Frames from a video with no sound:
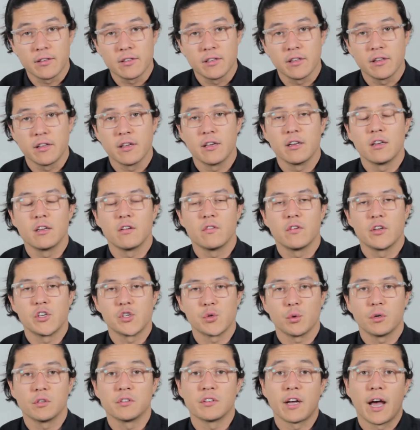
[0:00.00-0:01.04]
to the
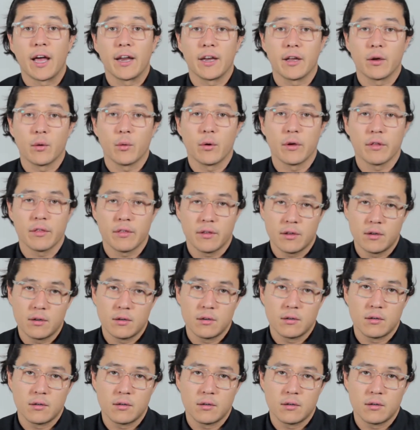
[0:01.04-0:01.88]
individual dining with it.